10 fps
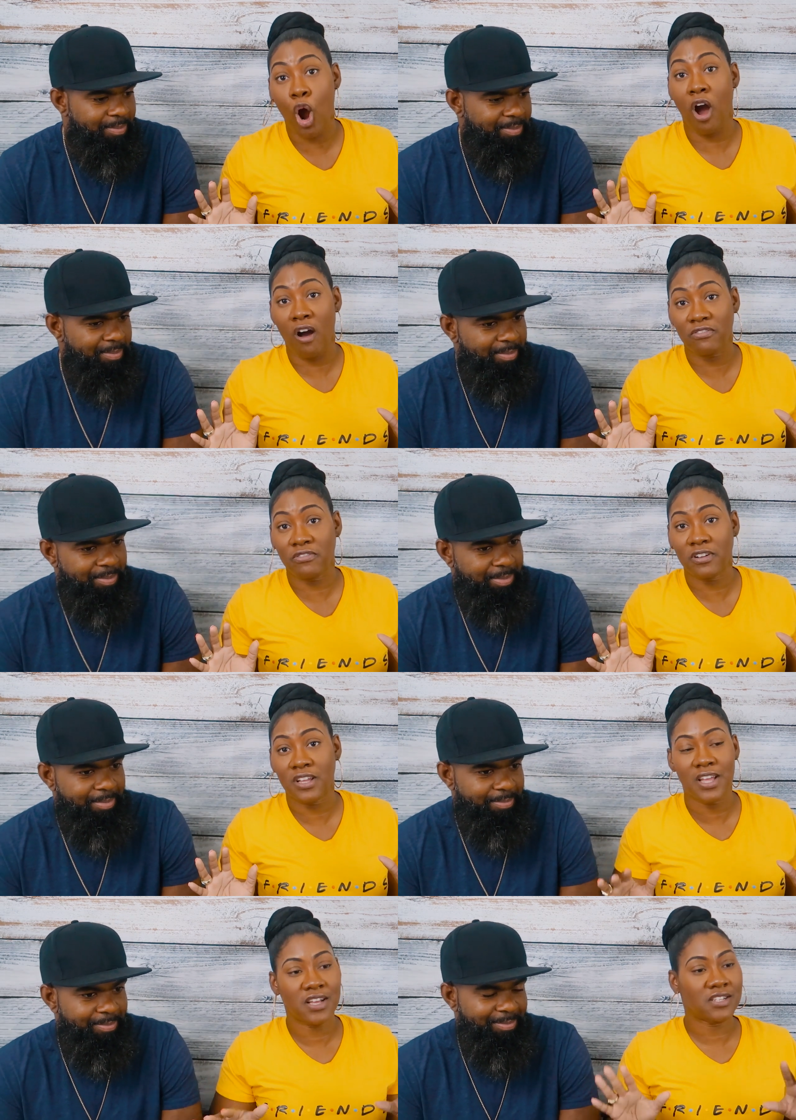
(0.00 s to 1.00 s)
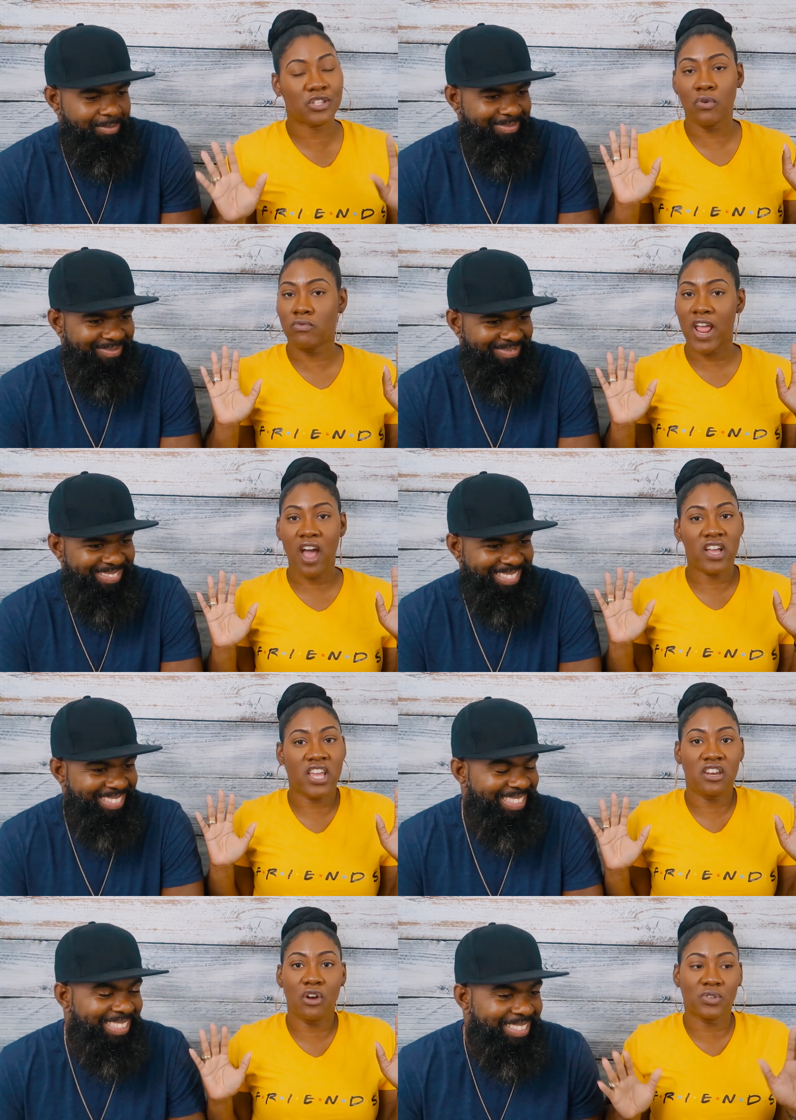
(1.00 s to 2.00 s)
Speaker 1: off so
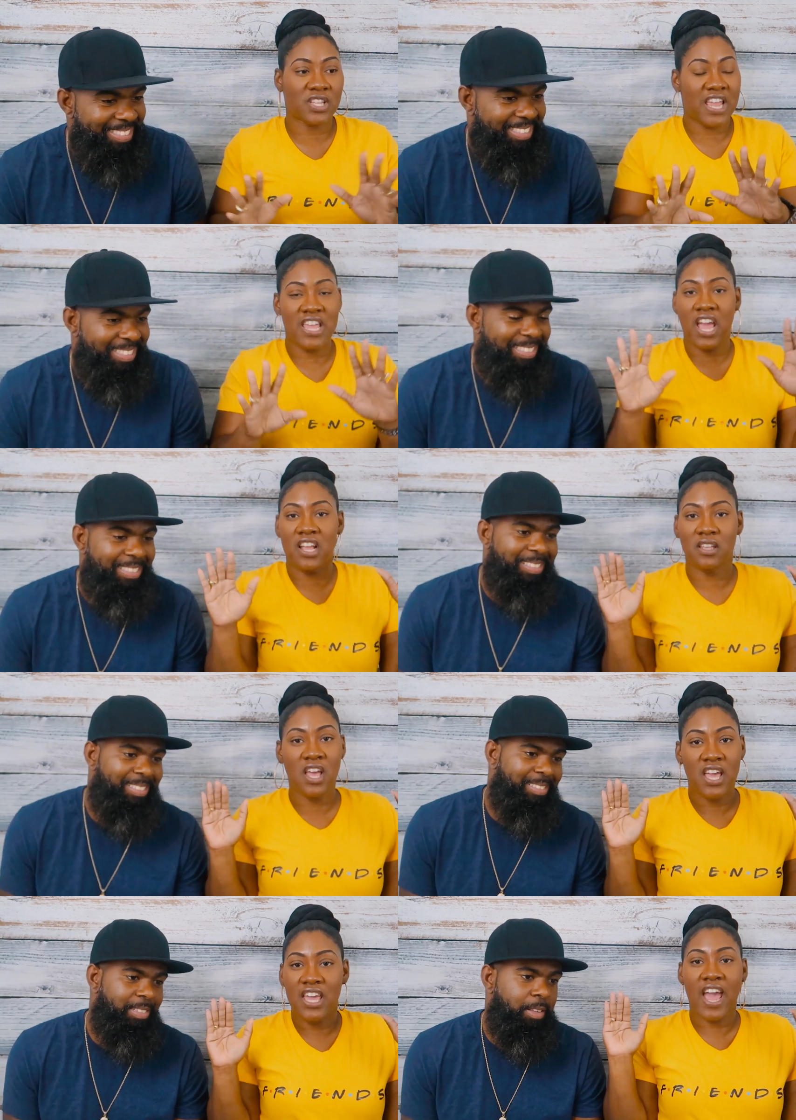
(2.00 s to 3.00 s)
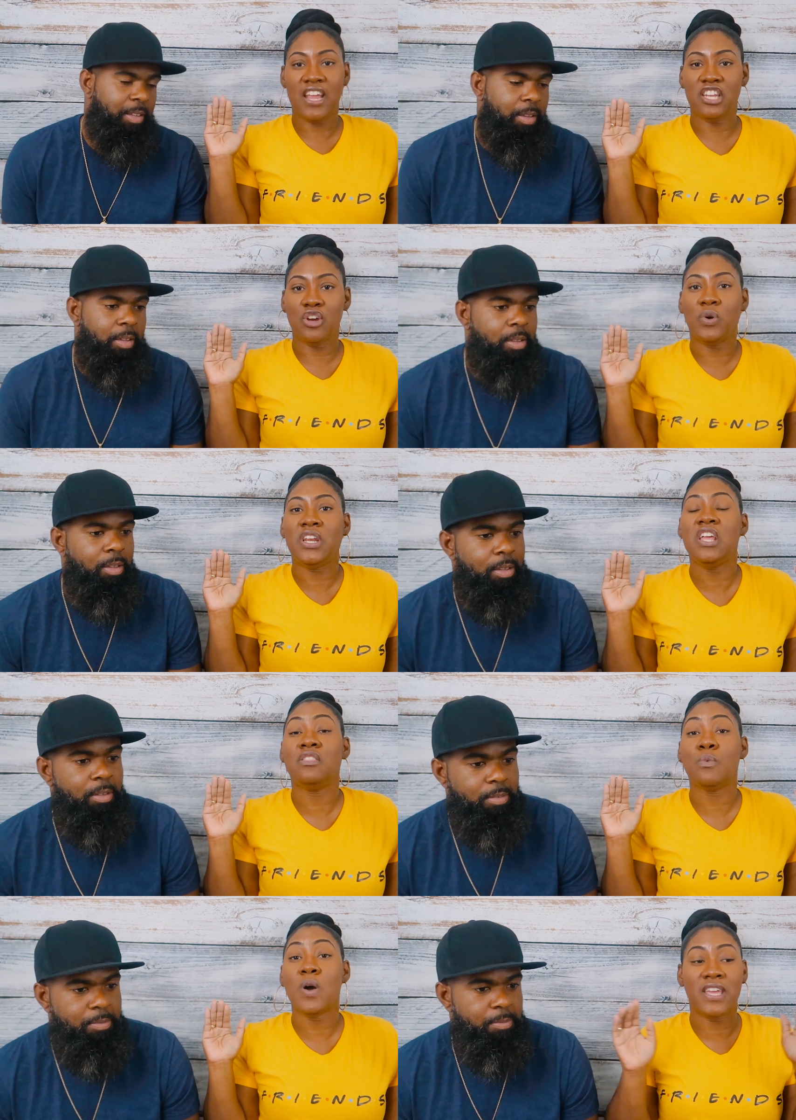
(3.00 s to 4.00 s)
now he knows that he can't he can't deal with
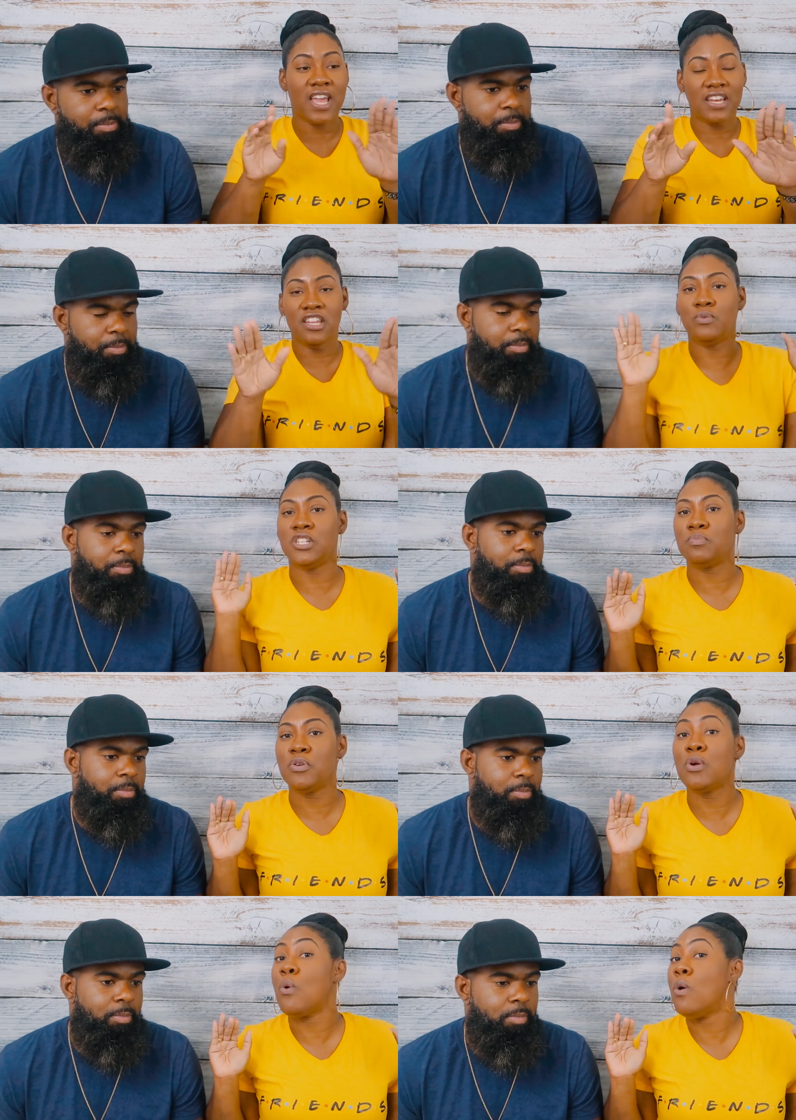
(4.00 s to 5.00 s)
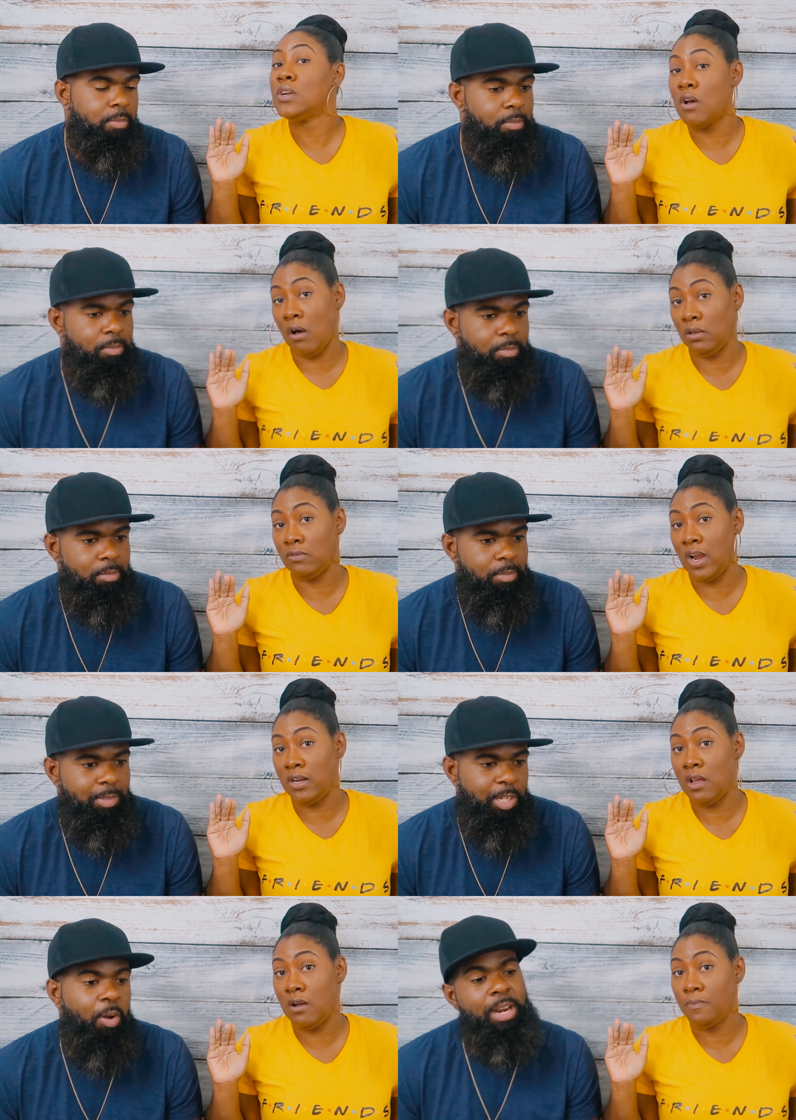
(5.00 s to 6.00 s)
neither one. He can't deal with the spirit or Darla
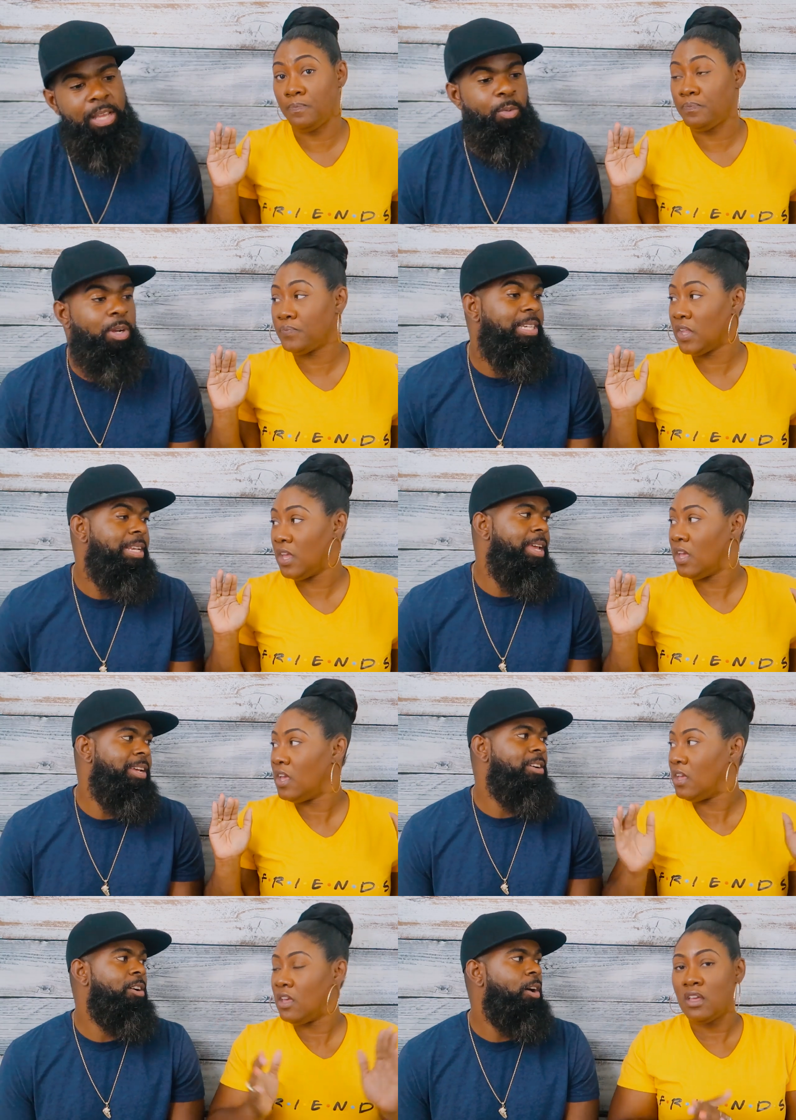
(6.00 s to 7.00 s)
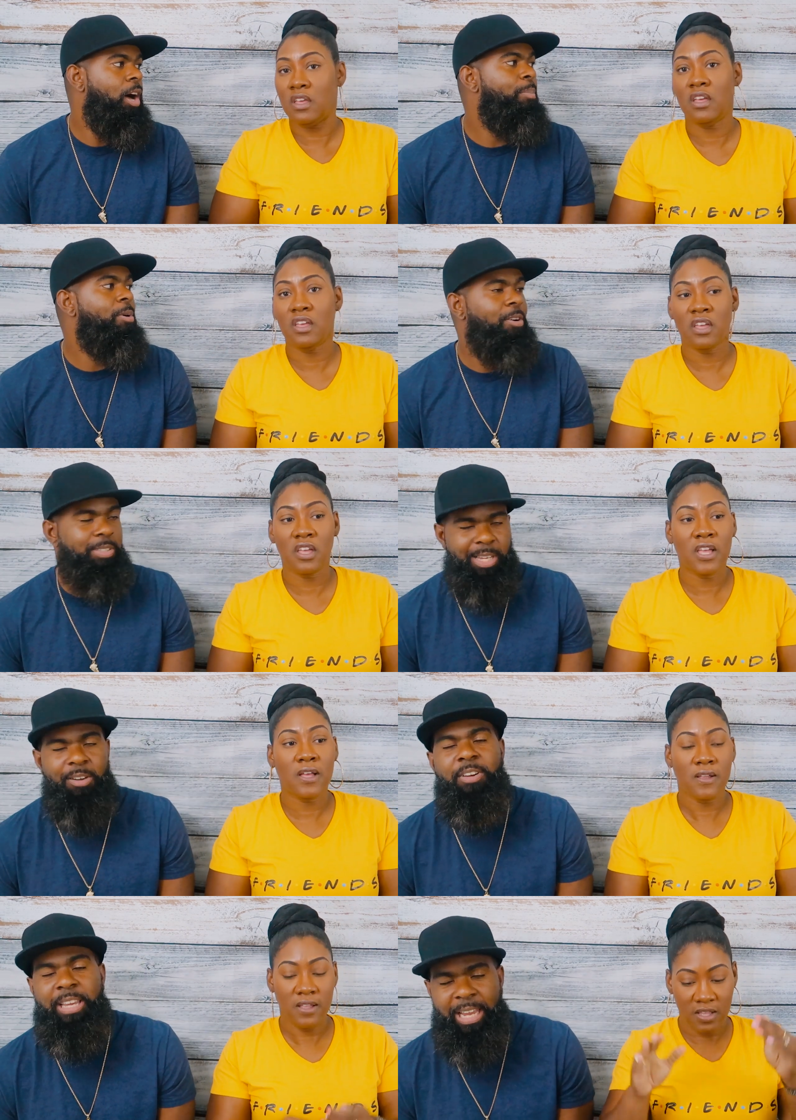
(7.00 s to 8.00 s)
right so now. So
Speaker 2: in other words, he needs her to humble
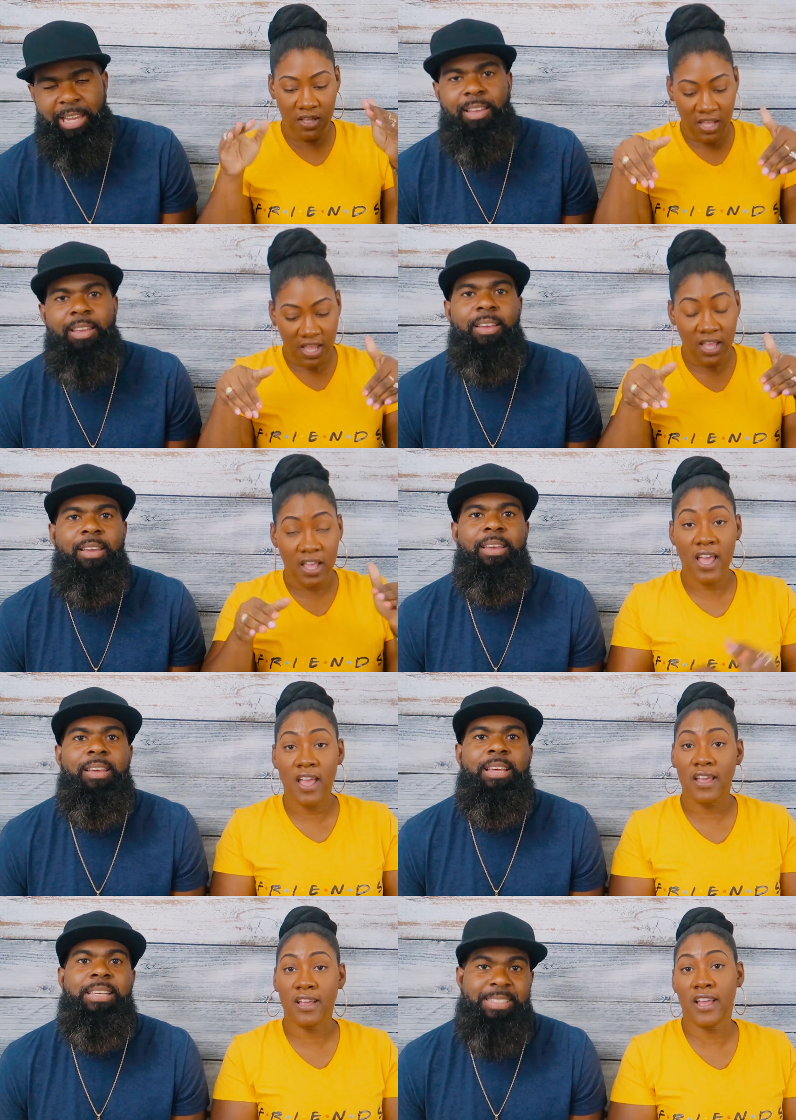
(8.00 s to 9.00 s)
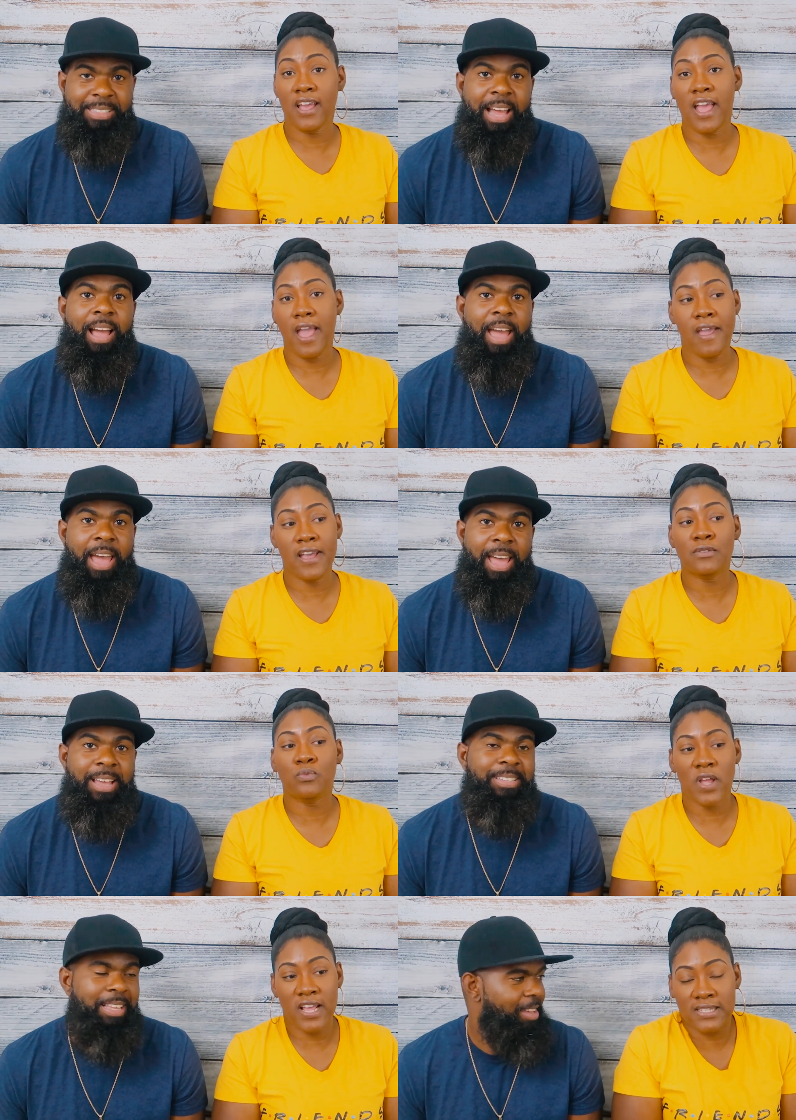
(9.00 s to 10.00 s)
herself again.
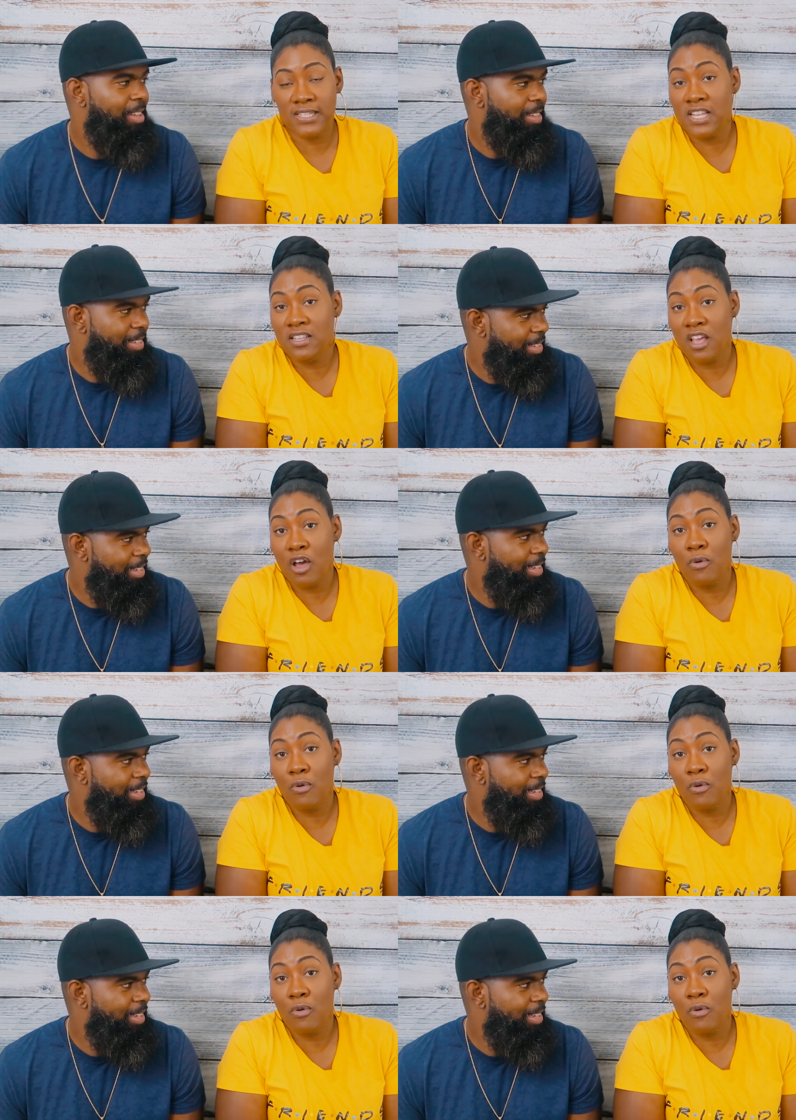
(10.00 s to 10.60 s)
Speaker 1: And and seek the